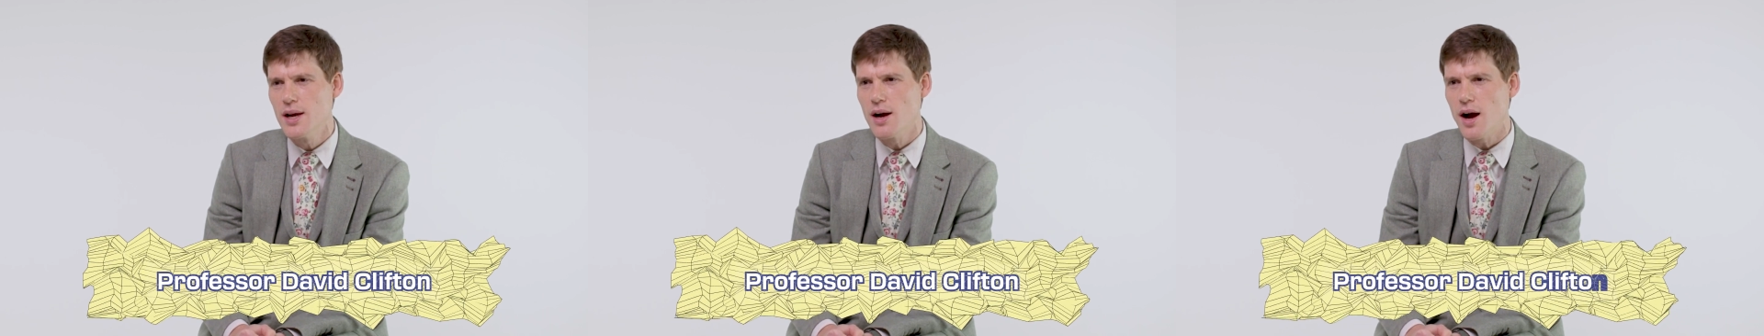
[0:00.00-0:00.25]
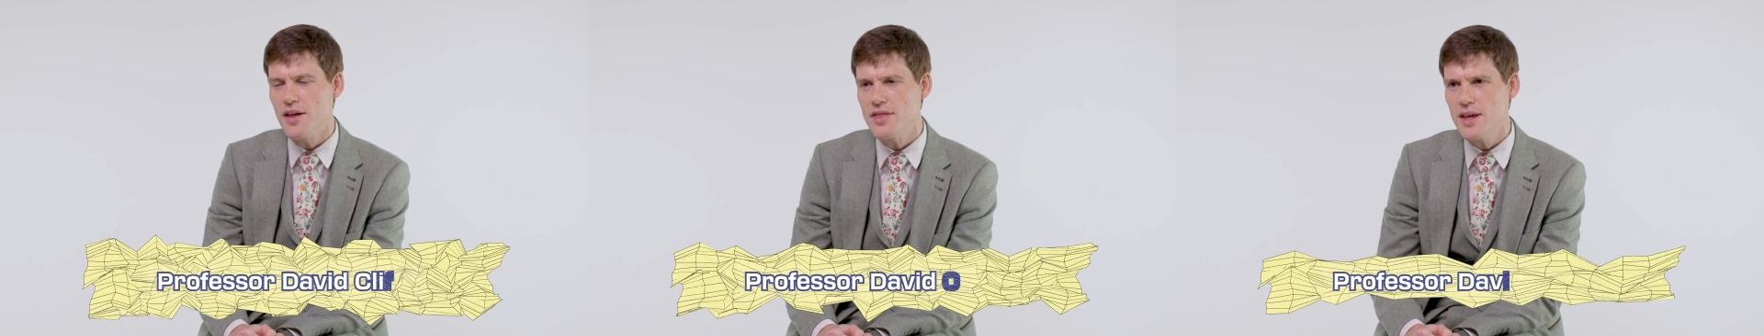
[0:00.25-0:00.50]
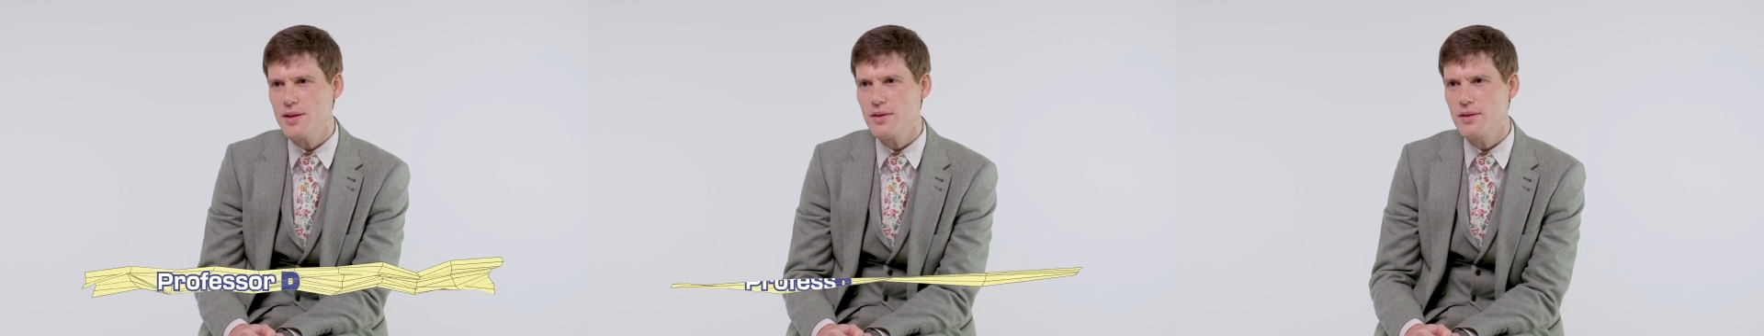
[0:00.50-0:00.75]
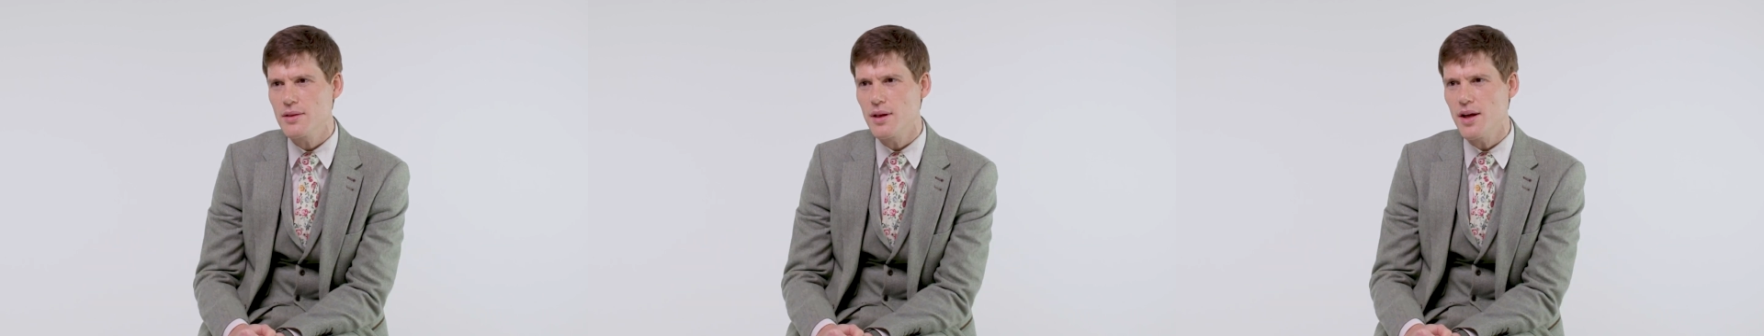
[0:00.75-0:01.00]
I think
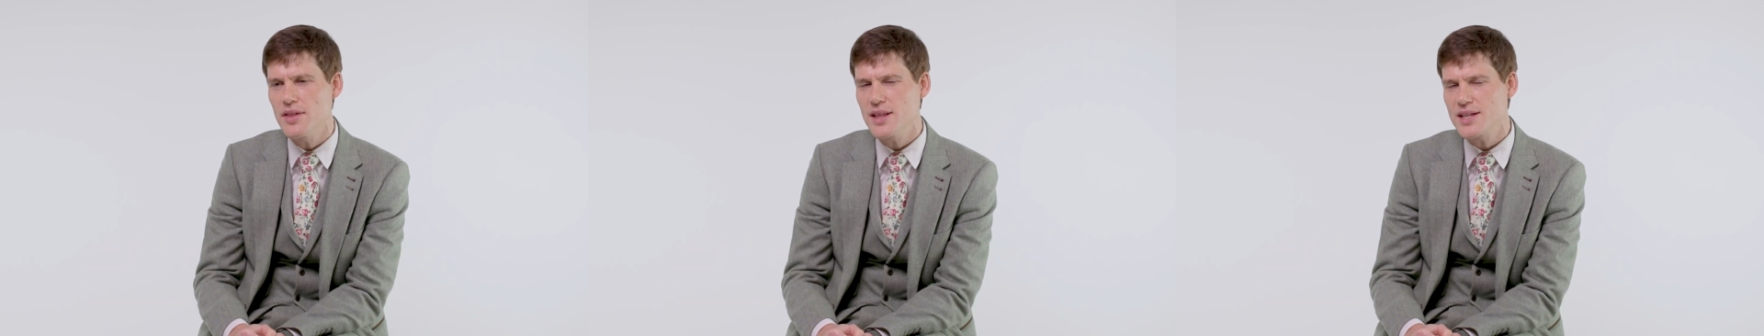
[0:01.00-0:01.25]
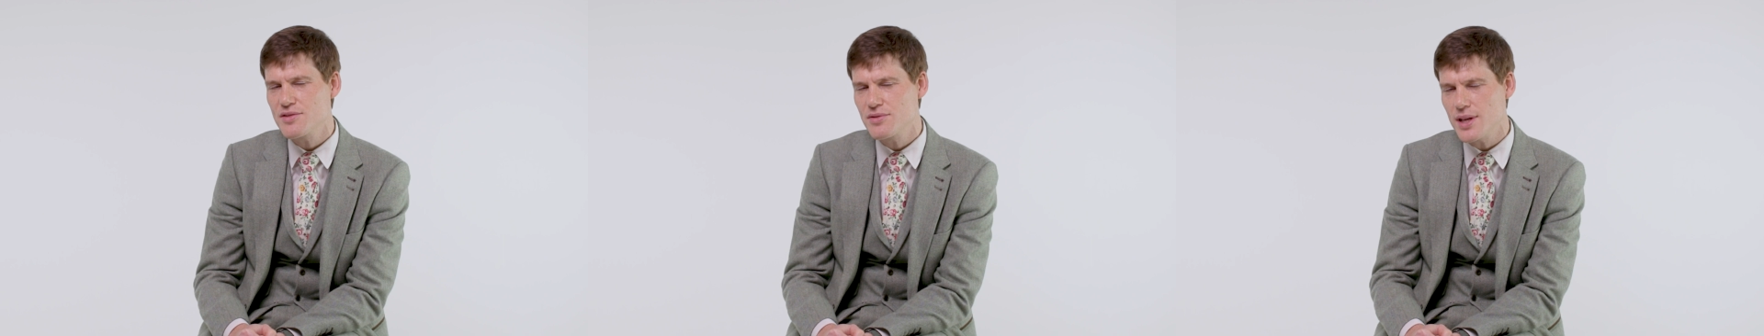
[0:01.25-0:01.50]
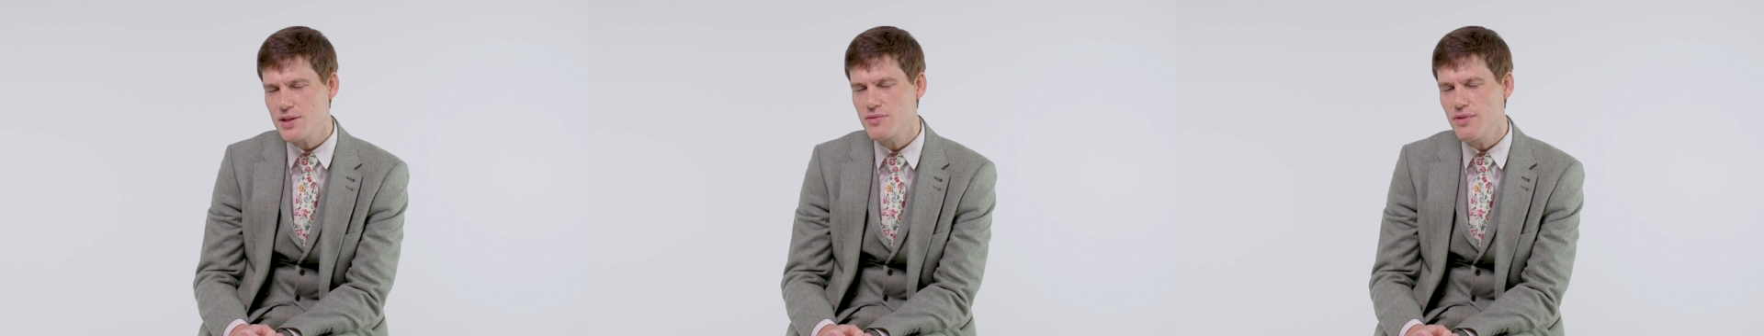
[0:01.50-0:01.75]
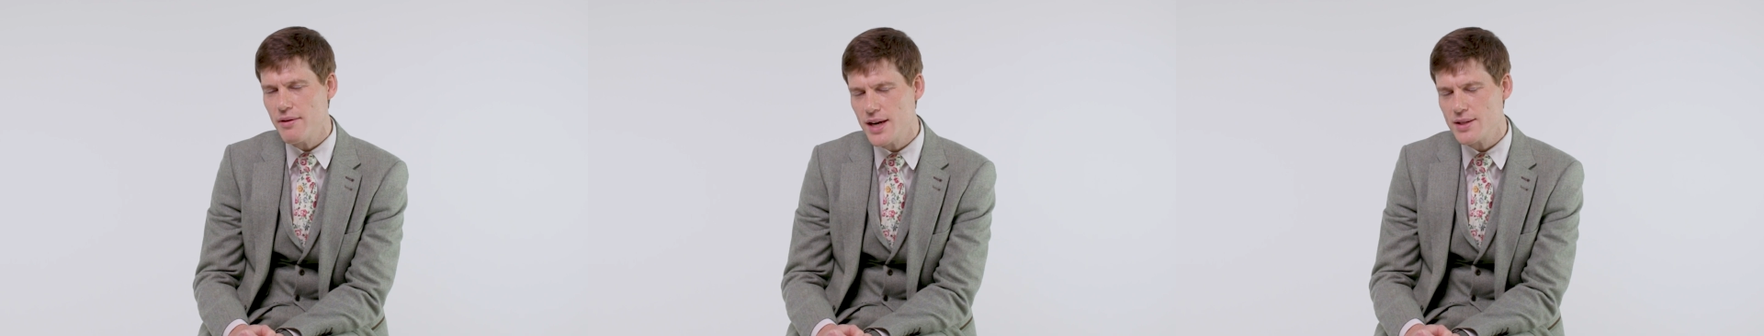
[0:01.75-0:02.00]
I think that's that's
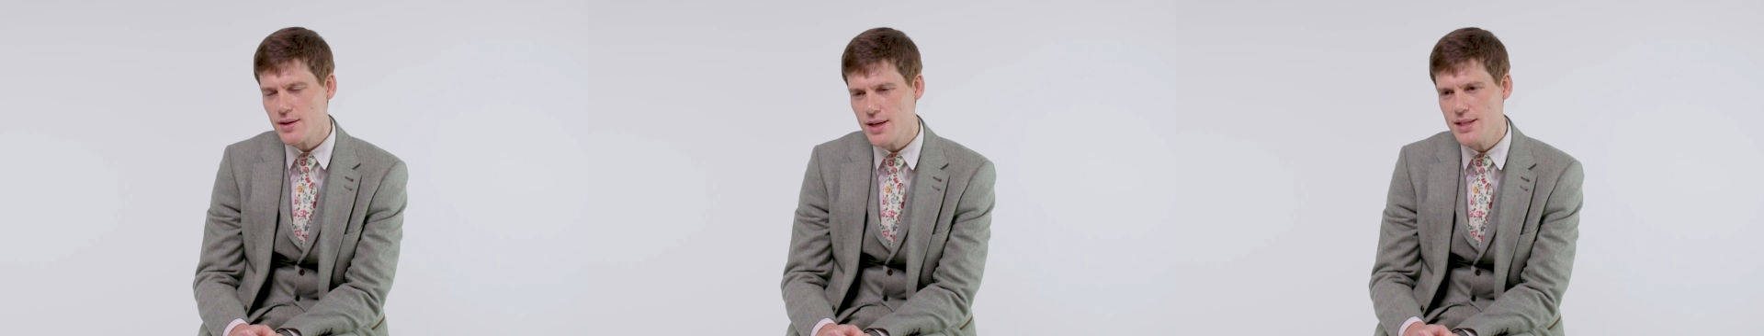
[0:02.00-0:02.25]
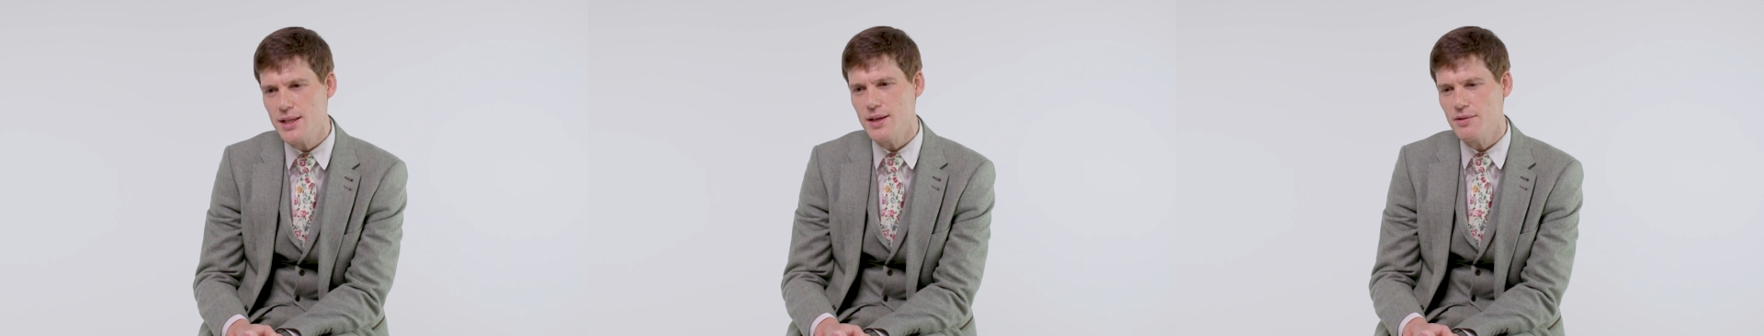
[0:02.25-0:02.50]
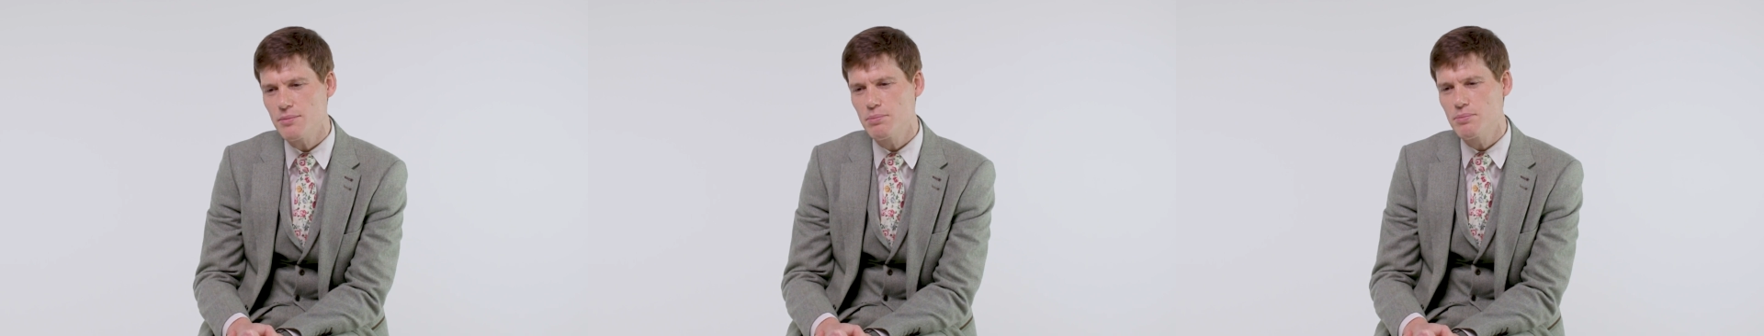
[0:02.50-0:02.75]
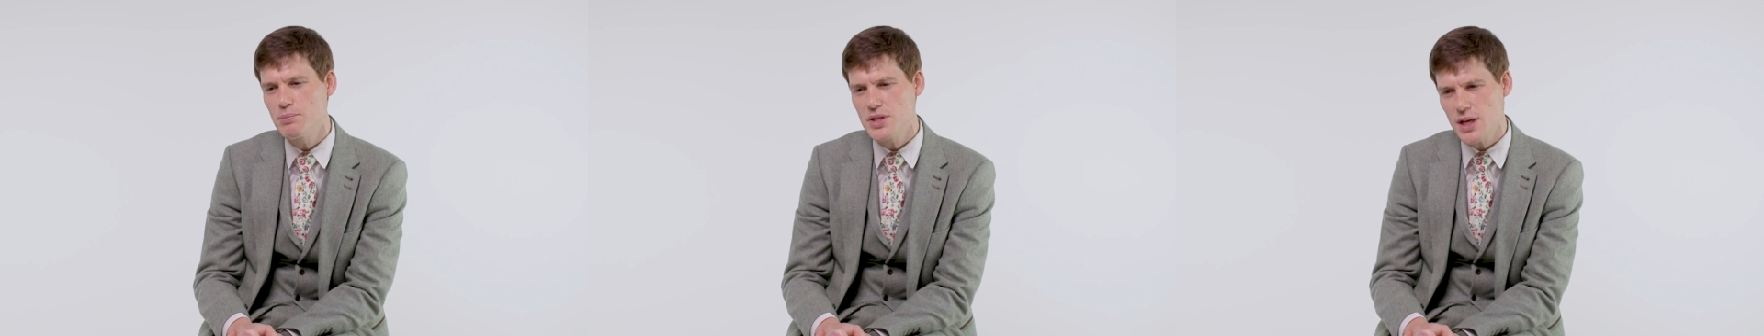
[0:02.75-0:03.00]
very exciting
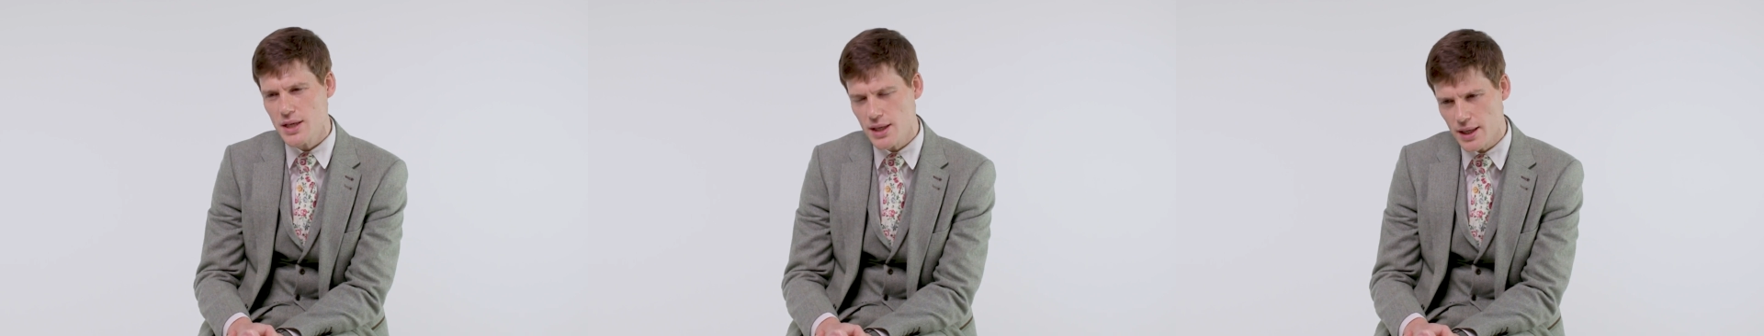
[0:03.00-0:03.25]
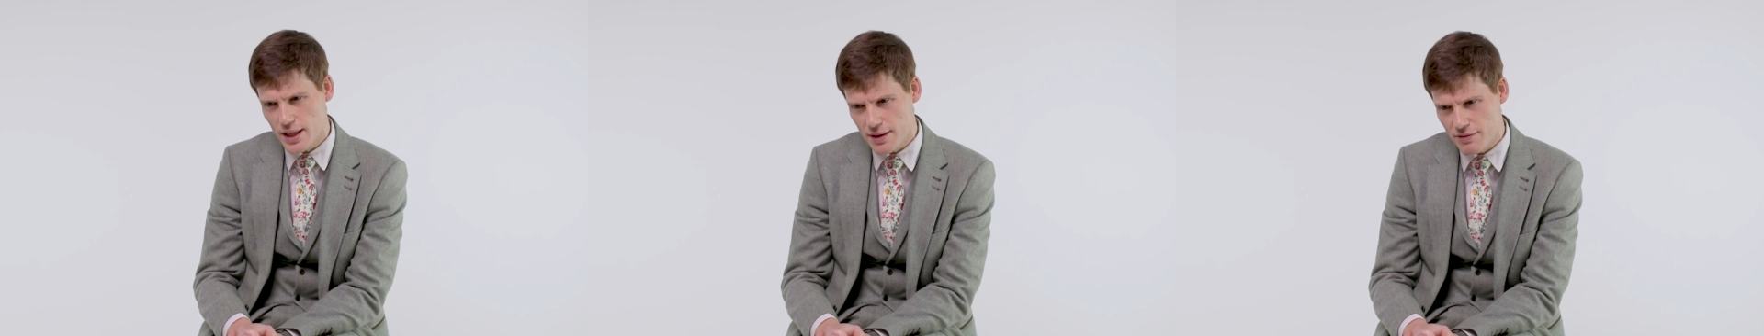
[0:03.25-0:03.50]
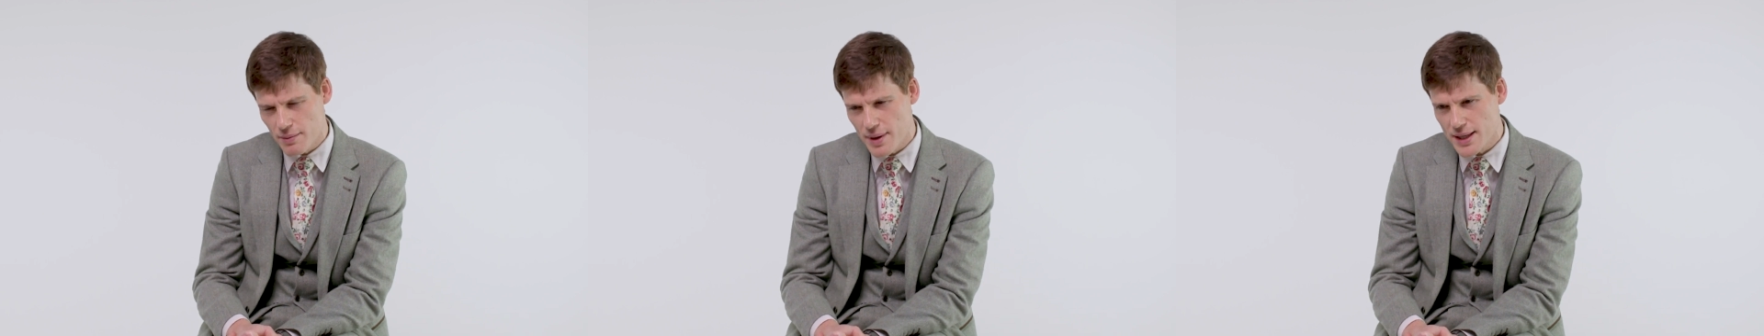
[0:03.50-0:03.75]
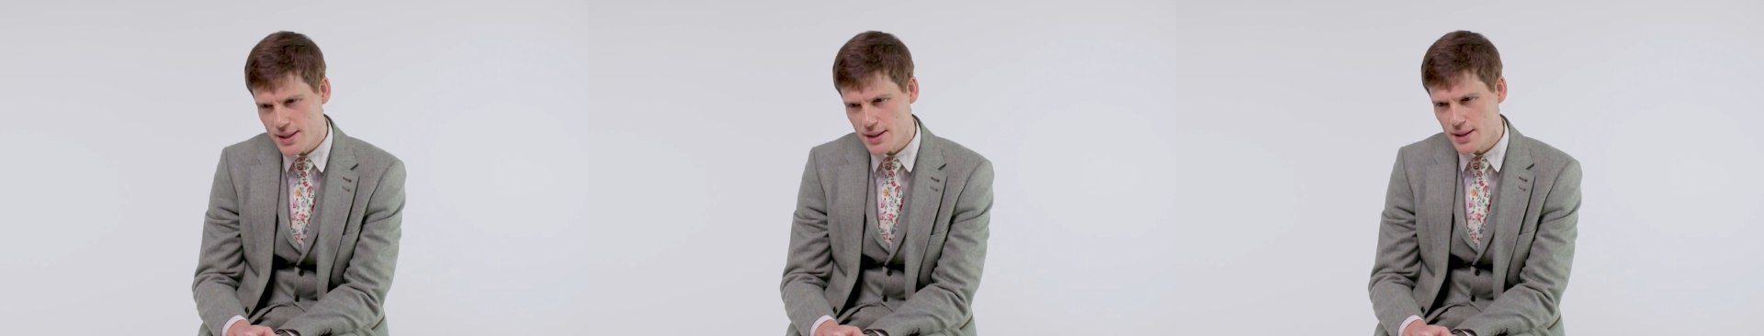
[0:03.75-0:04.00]
particularly for
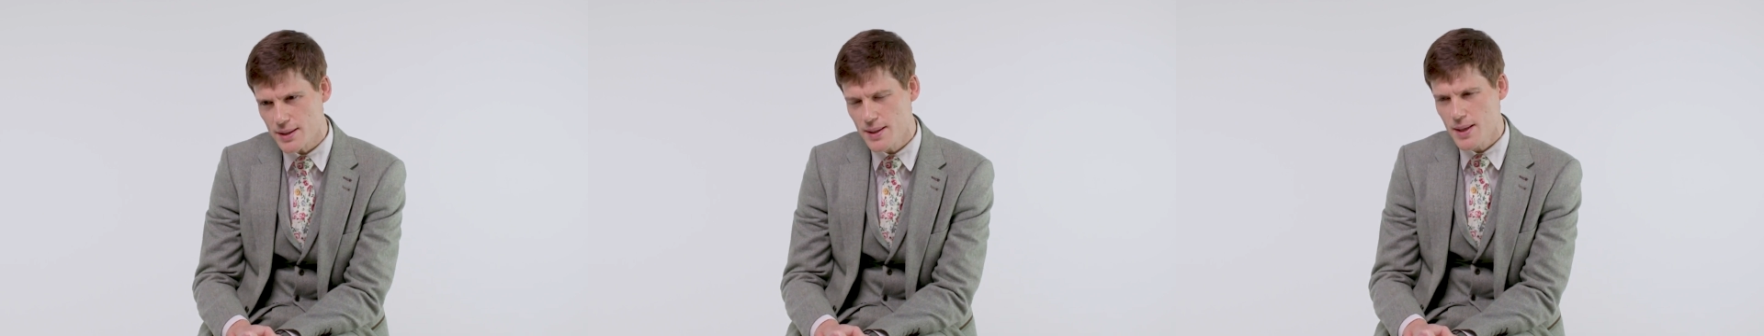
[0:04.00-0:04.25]
medicine.